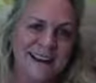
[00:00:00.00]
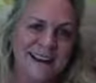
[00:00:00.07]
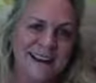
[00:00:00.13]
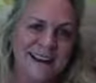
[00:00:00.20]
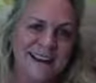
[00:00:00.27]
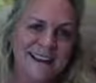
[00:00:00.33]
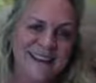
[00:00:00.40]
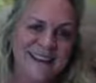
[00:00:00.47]

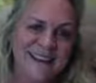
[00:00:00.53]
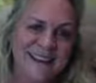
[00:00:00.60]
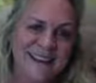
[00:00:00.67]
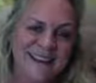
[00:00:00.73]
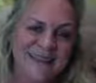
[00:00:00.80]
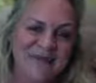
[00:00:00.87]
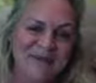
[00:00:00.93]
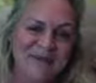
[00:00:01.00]
And
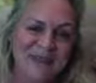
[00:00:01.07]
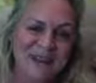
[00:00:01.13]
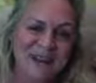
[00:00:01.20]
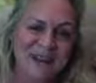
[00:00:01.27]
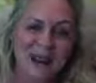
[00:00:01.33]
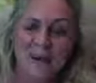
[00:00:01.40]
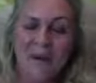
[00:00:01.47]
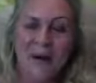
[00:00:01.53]

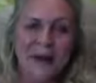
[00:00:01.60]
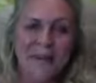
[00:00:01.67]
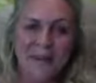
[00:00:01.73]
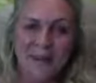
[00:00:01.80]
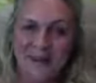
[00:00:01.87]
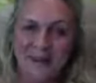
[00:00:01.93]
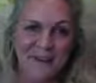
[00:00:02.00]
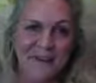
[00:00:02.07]
go
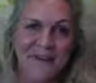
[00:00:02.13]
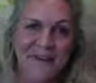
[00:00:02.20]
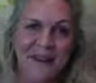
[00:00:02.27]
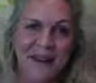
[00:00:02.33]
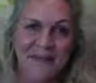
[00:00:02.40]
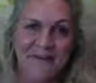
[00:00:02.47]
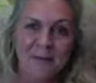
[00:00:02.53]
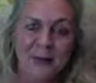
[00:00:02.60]
out there
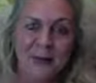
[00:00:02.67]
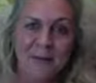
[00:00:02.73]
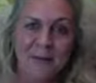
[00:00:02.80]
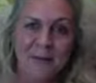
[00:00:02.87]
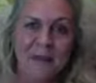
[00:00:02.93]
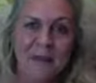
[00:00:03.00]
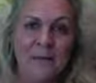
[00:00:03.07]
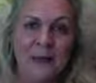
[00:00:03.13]

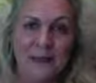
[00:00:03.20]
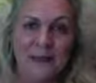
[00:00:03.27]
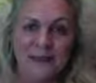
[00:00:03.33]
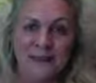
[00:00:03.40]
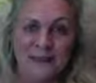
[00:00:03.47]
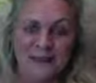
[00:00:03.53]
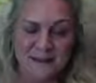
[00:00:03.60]
and be amazing,